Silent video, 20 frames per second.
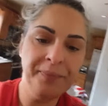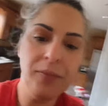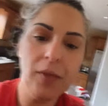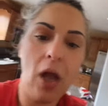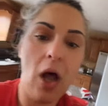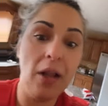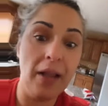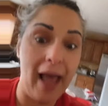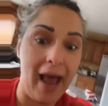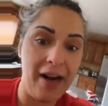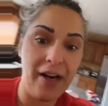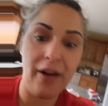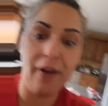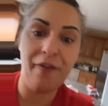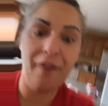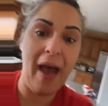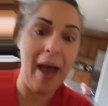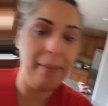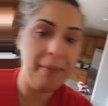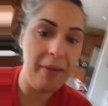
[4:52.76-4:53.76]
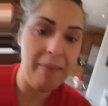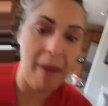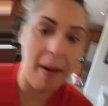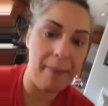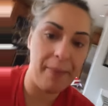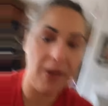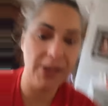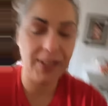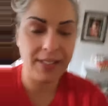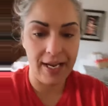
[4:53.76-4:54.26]
A lot of your family
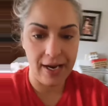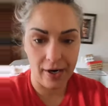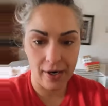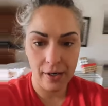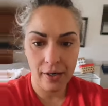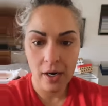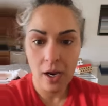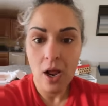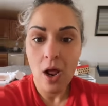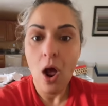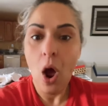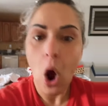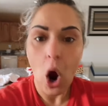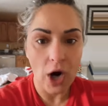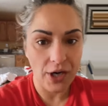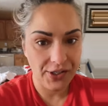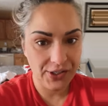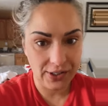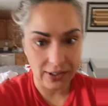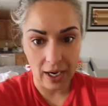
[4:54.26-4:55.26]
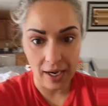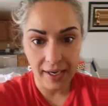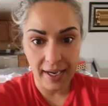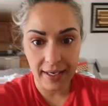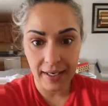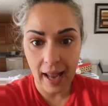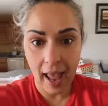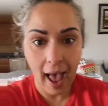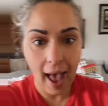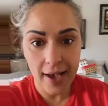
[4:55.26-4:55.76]
members here are stuck in
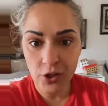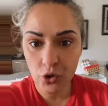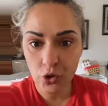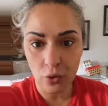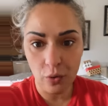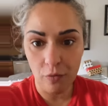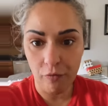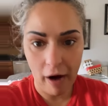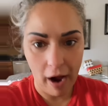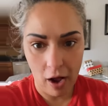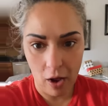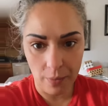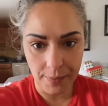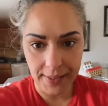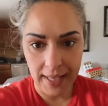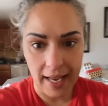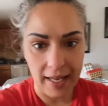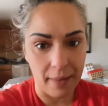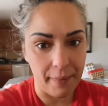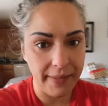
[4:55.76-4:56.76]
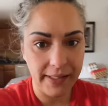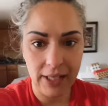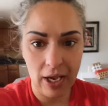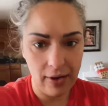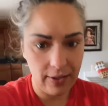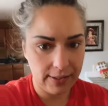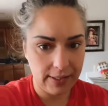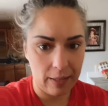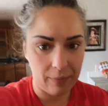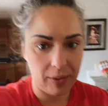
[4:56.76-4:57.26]
the astral realms. And let me tell you
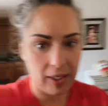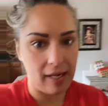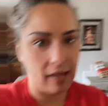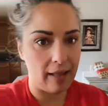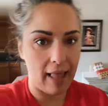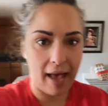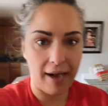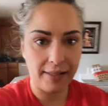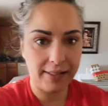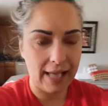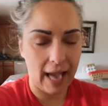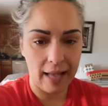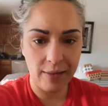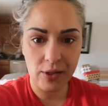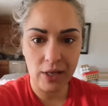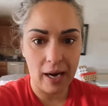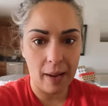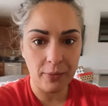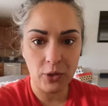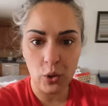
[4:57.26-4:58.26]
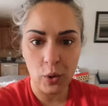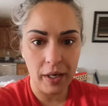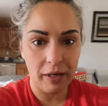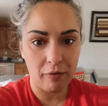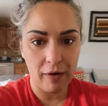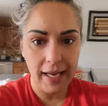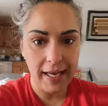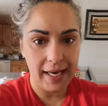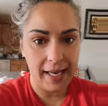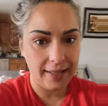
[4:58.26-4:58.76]
something. A lot of times when I'm doing
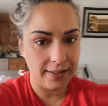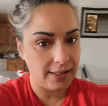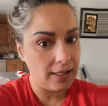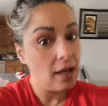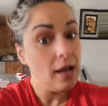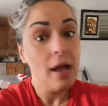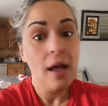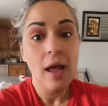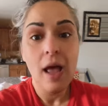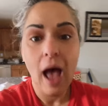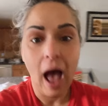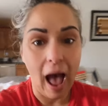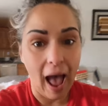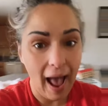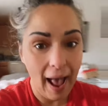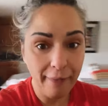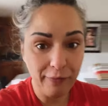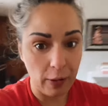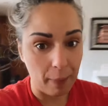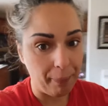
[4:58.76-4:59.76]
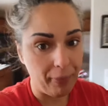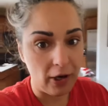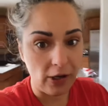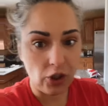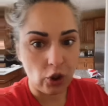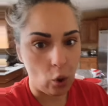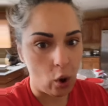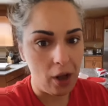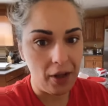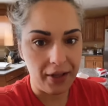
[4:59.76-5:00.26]
readings, I have to push
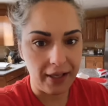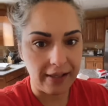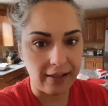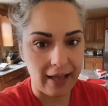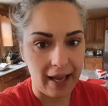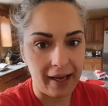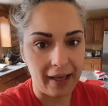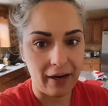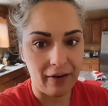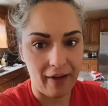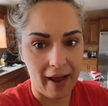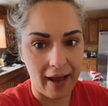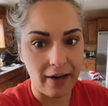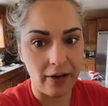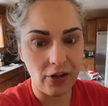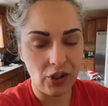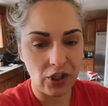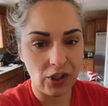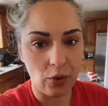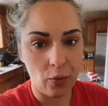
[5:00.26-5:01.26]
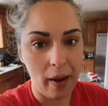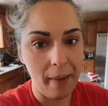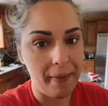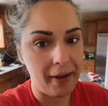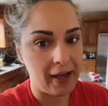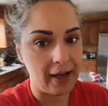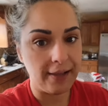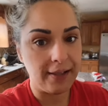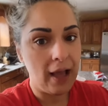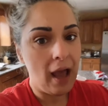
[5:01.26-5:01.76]
all these negative energies away
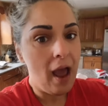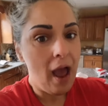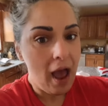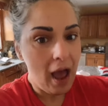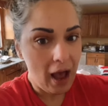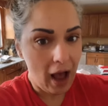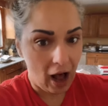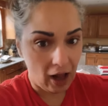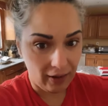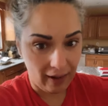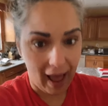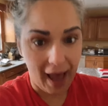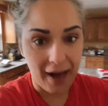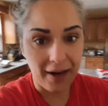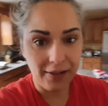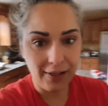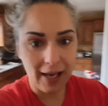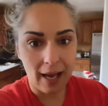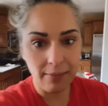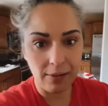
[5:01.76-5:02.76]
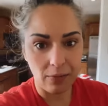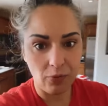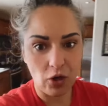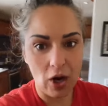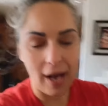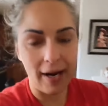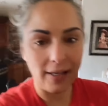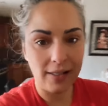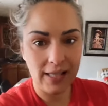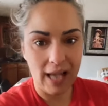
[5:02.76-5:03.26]
because a lot of times I'm
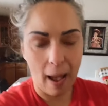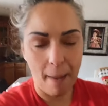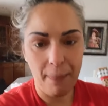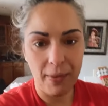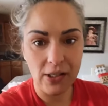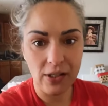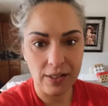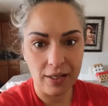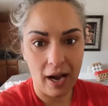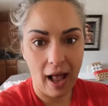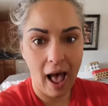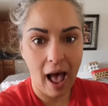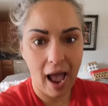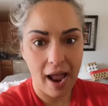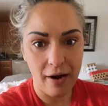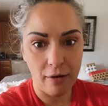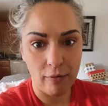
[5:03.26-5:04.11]
trying to tap into the higher